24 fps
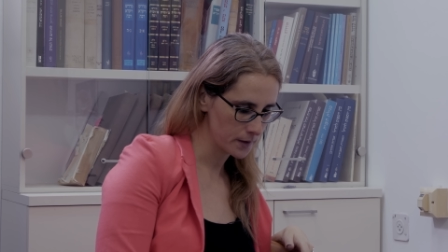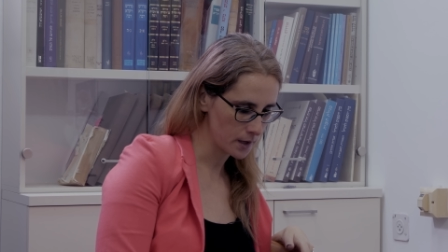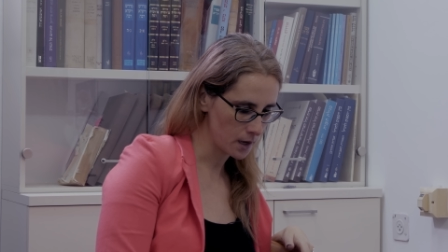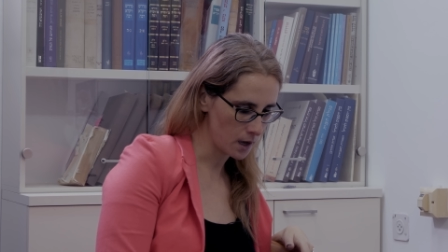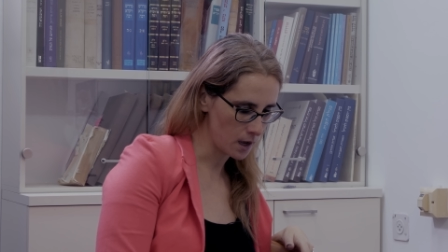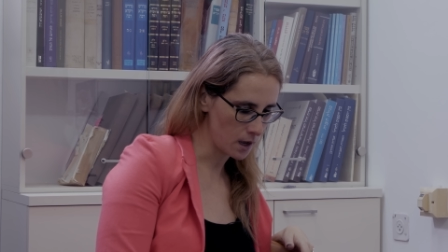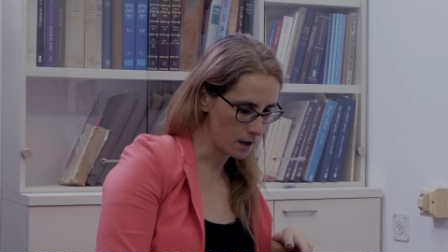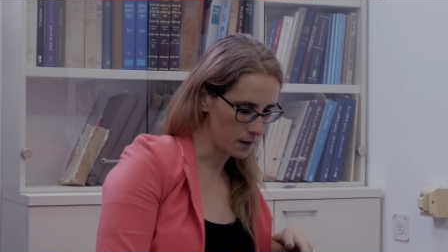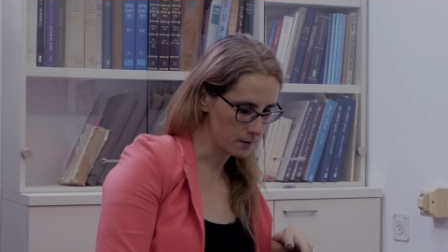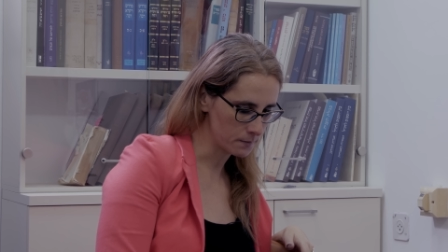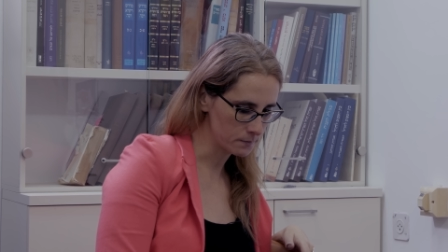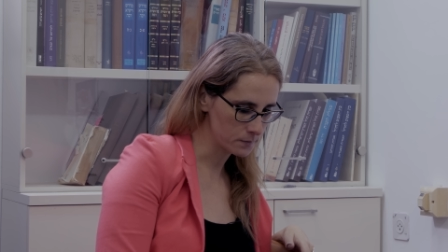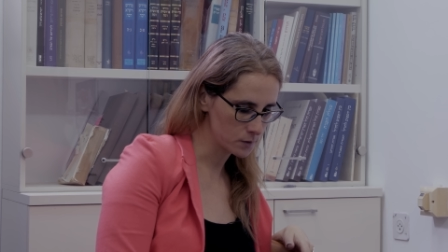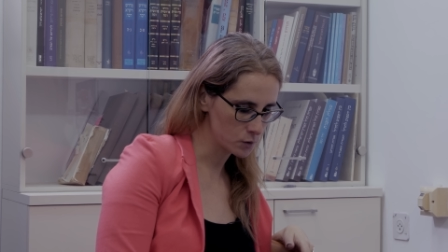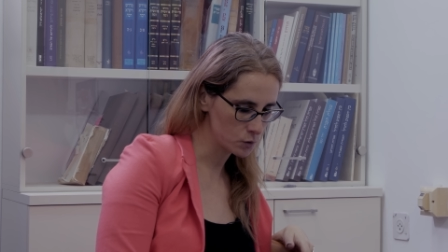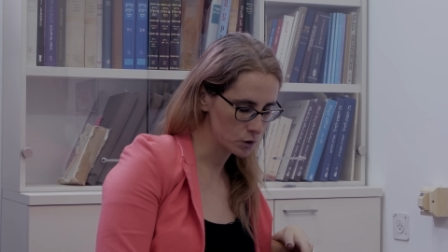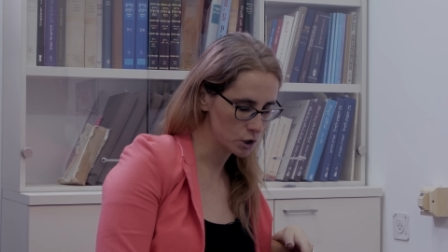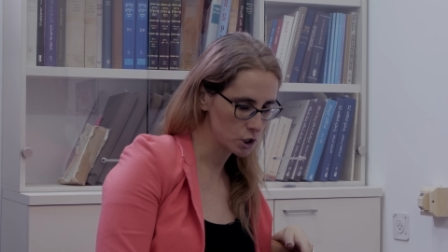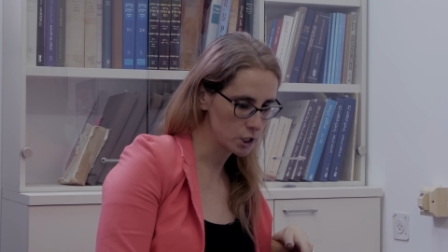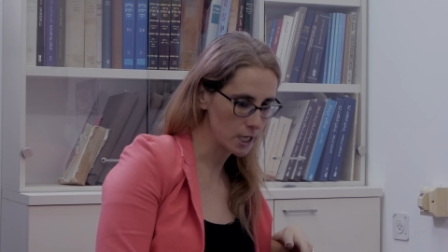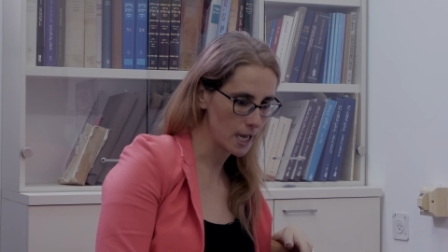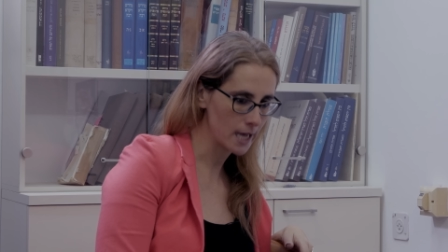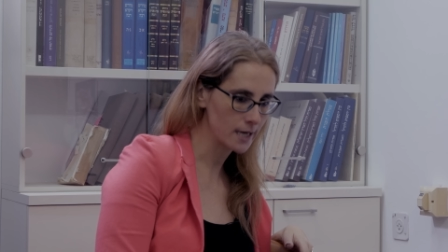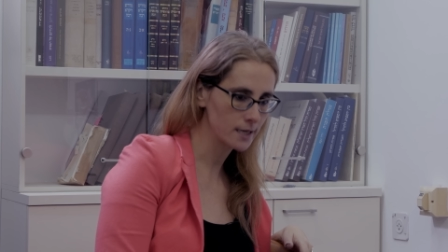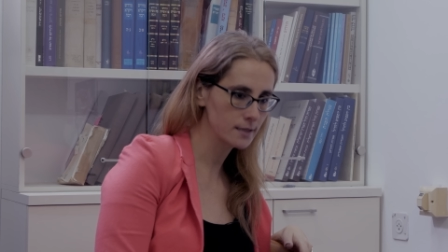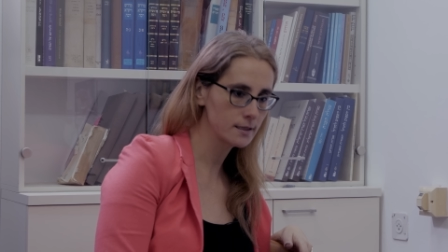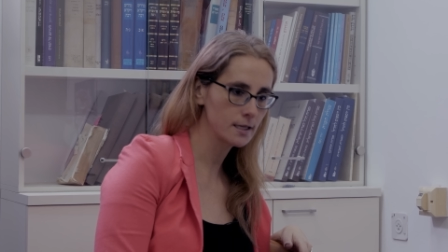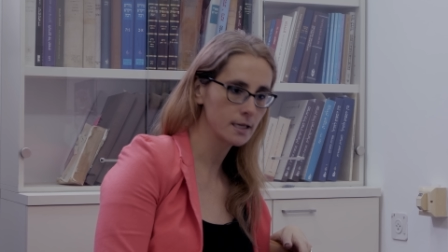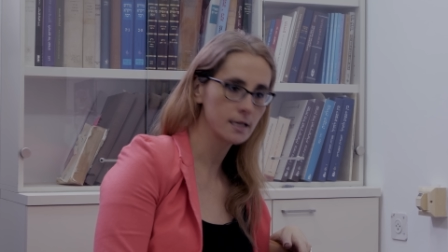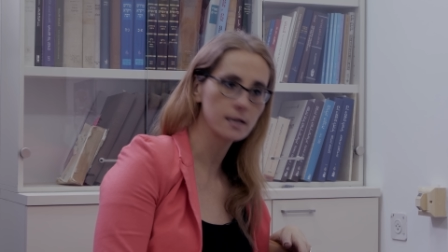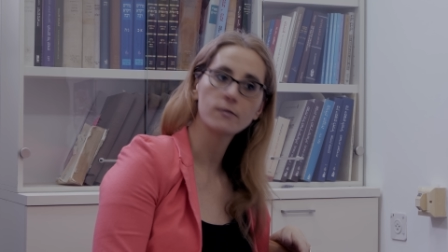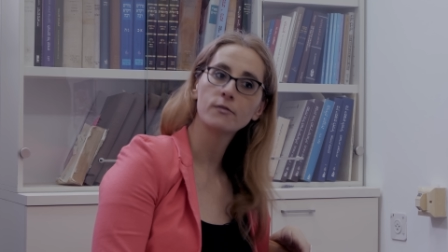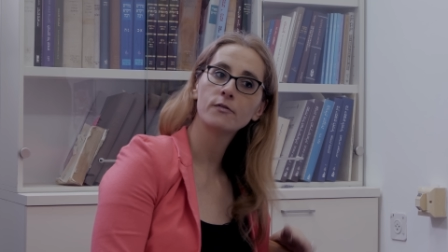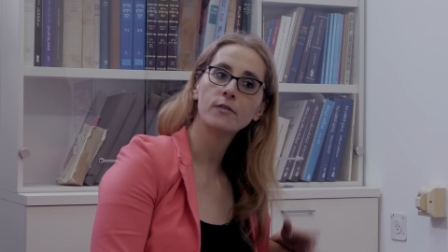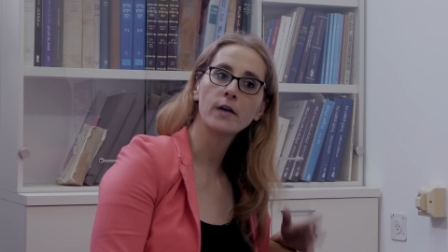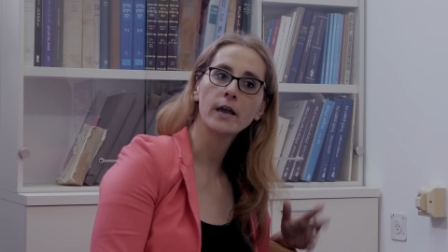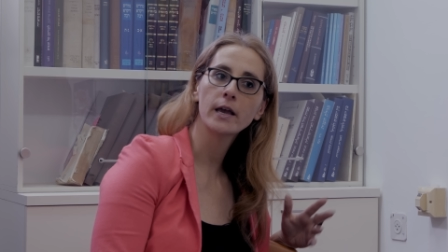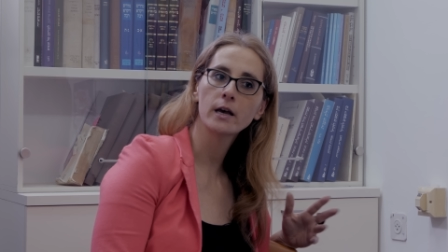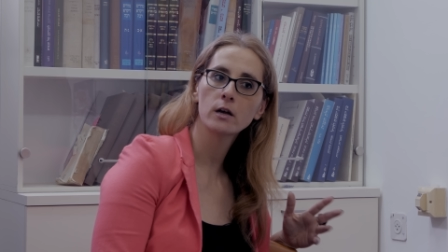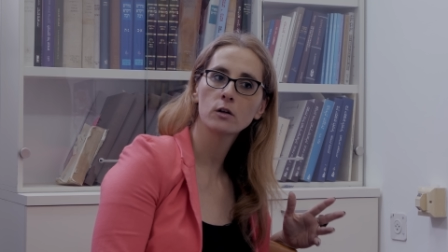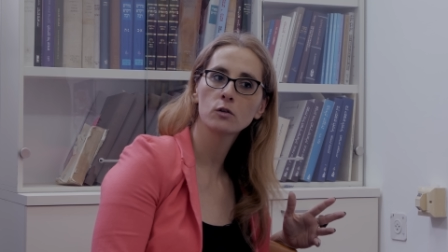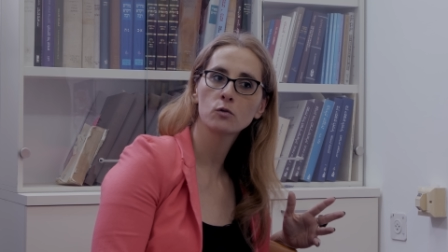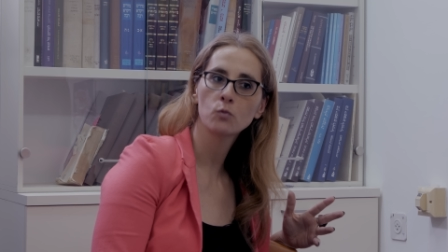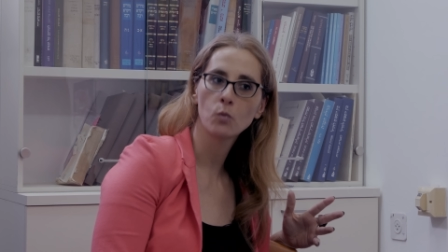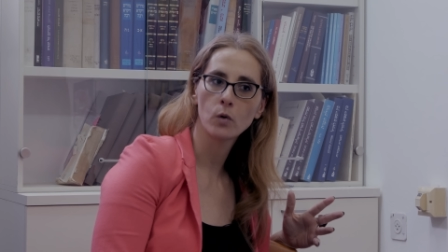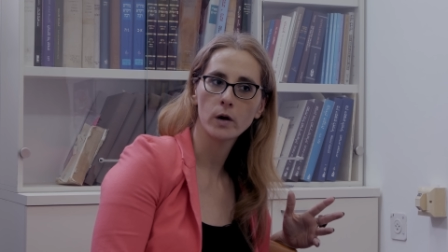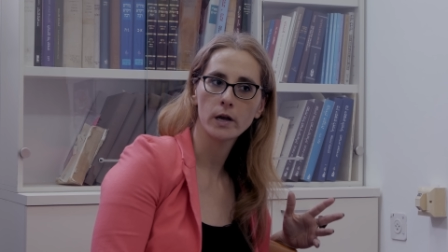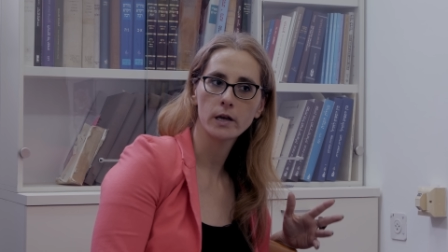um, Christianity in a
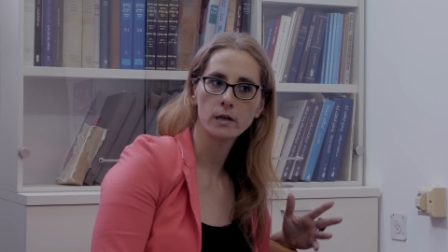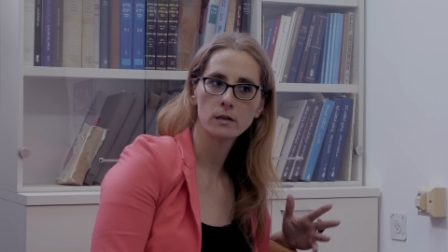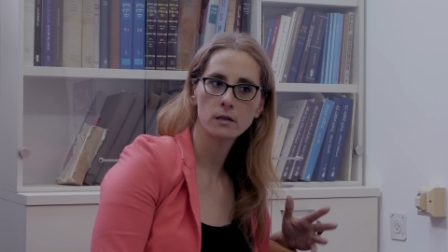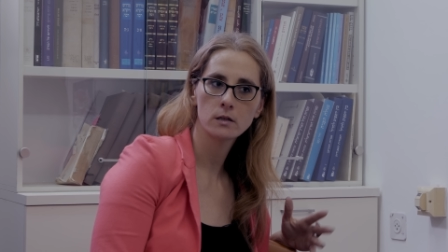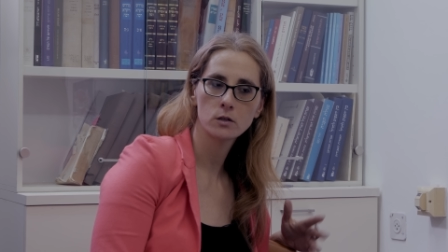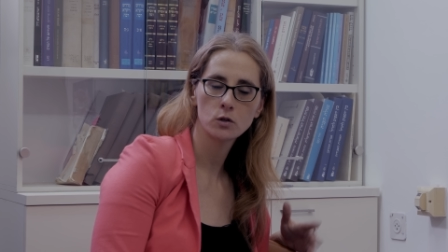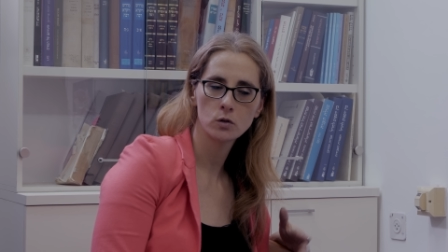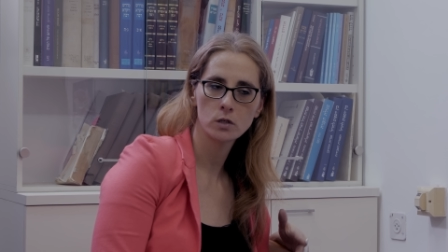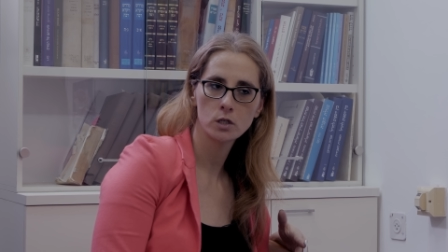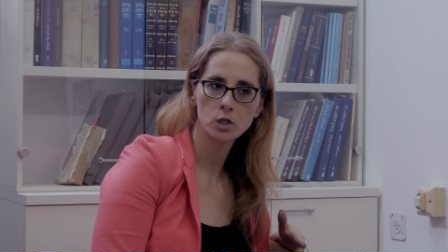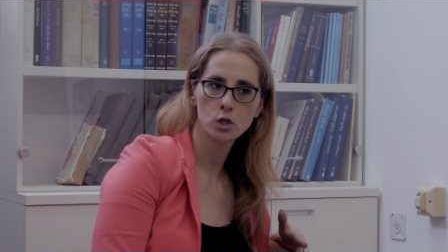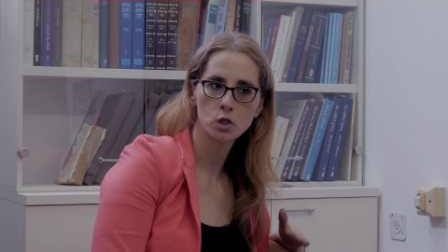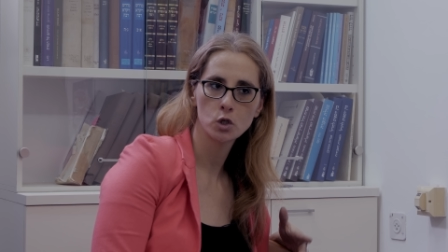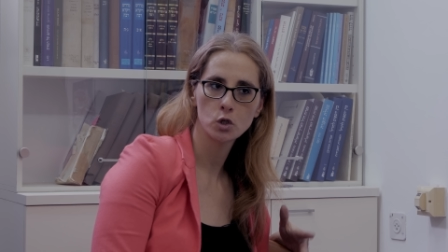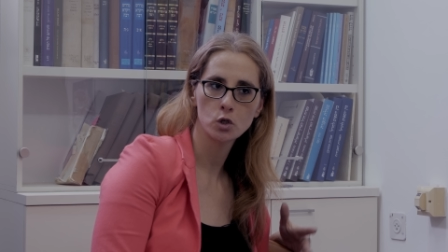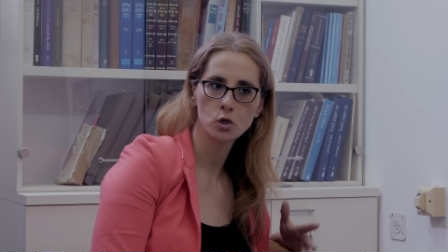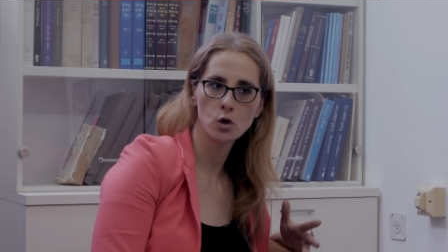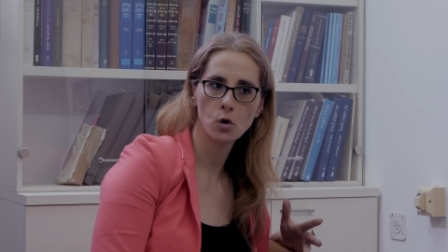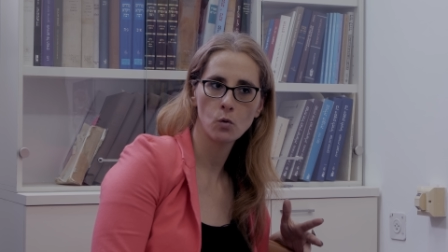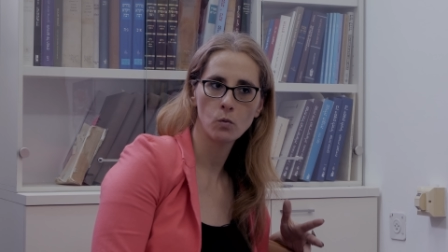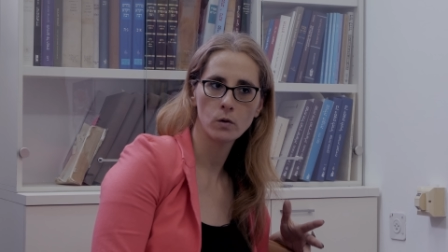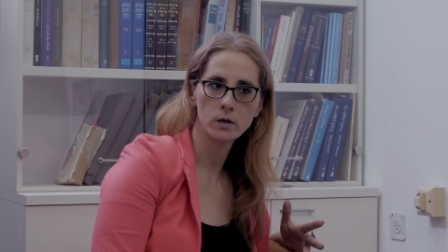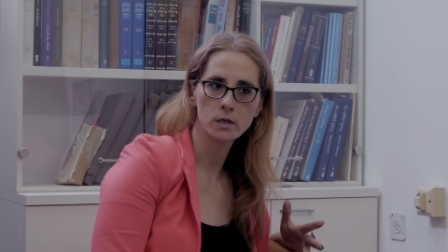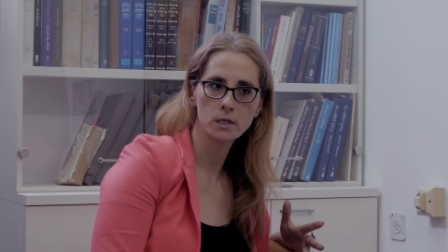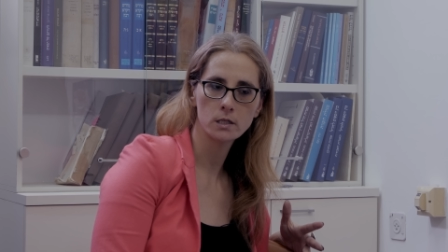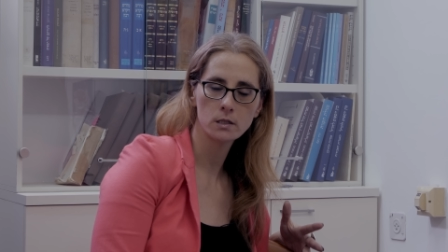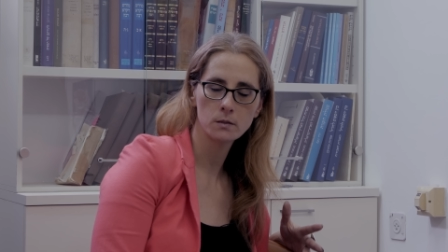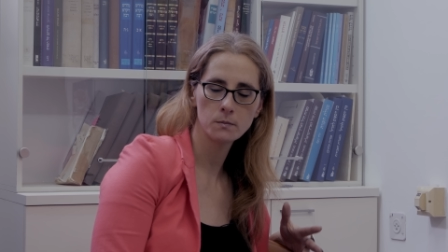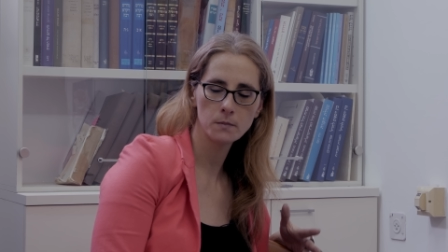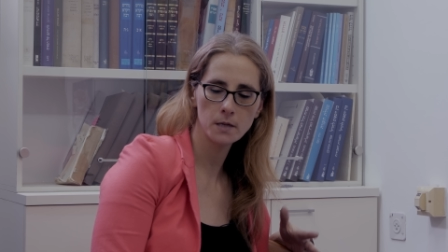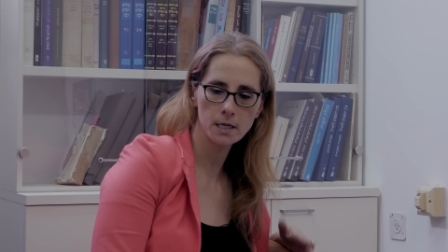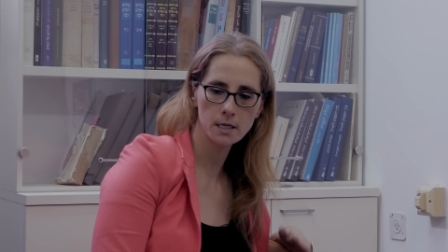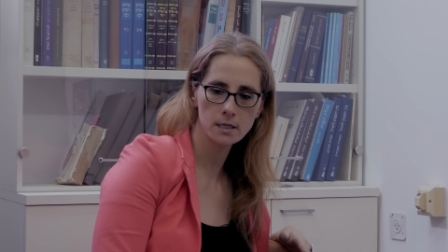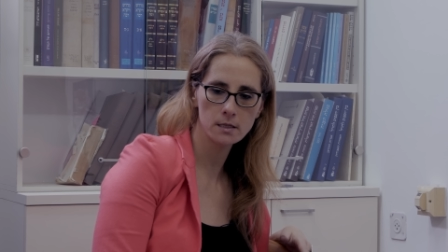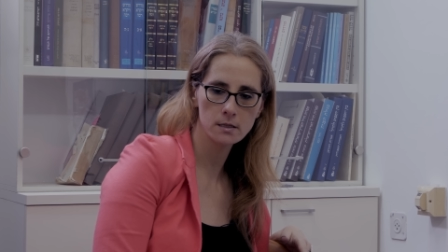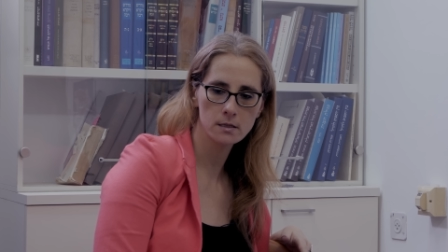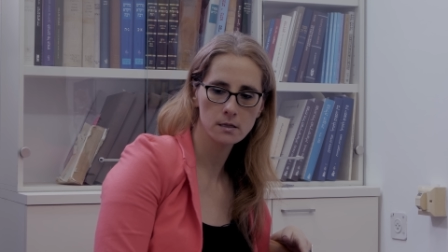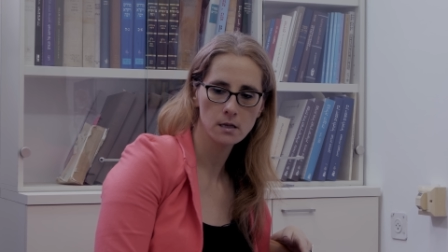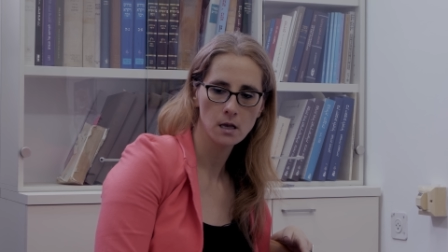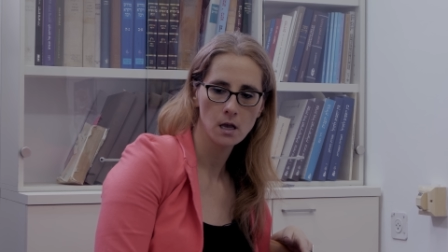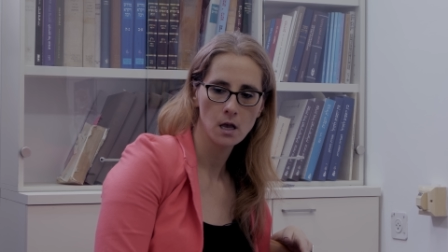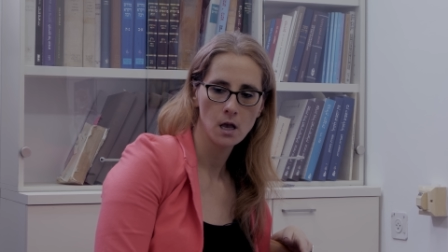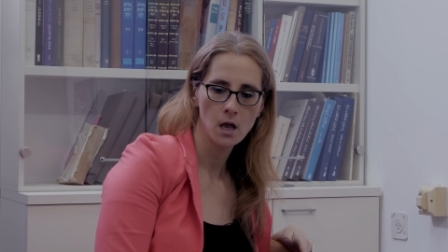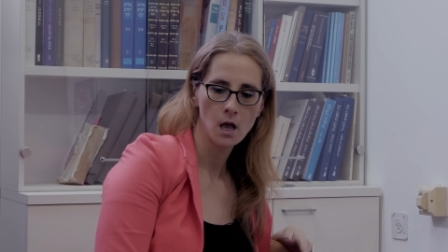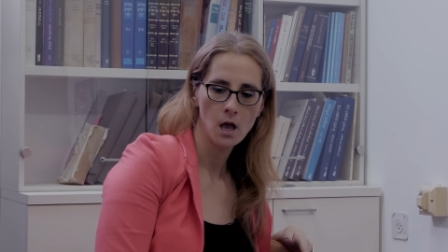veiled way that you need to know what it means,